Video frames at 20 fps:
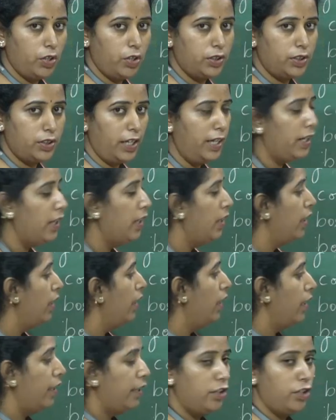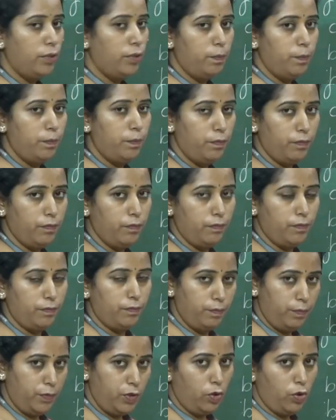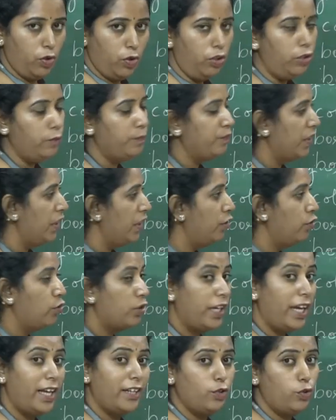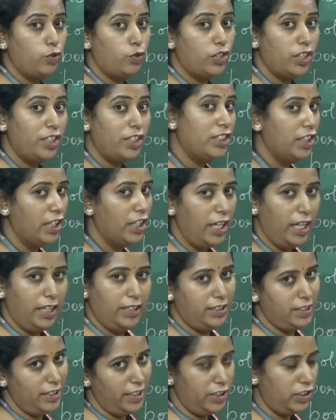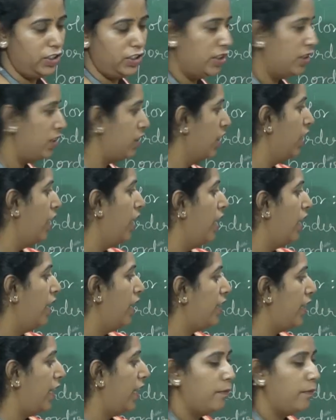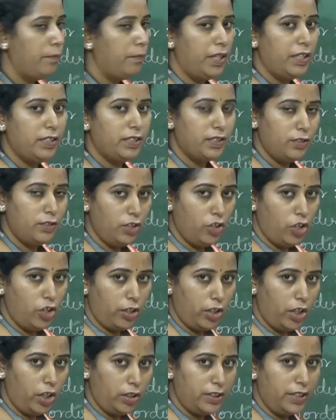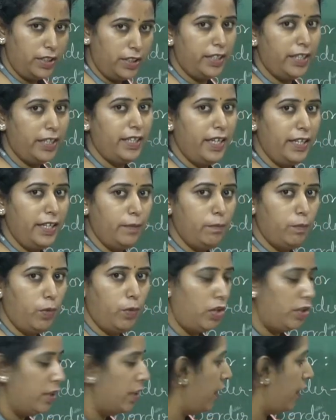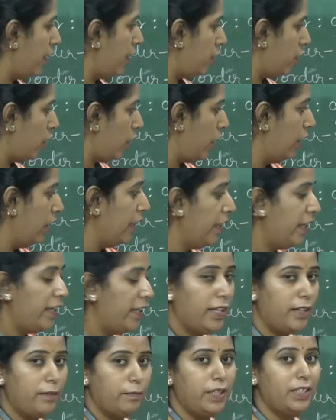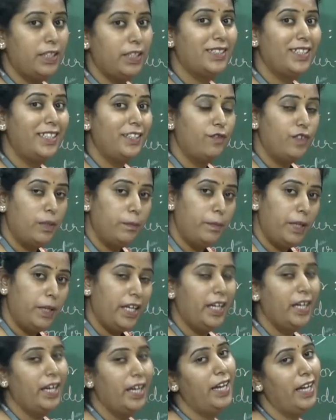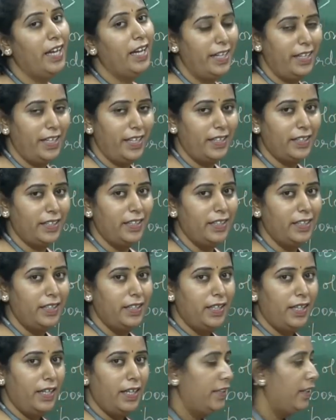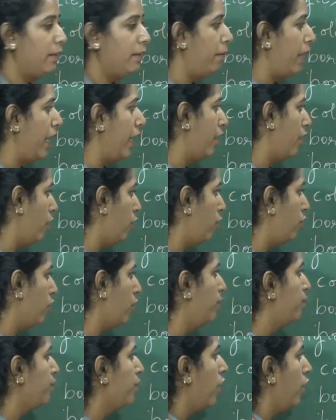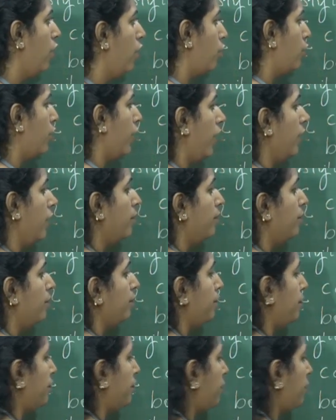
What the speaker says: border style in your code, you can notice changes. None means you are not setting any border at all. Hidden means it will be hidden in the background. Okay.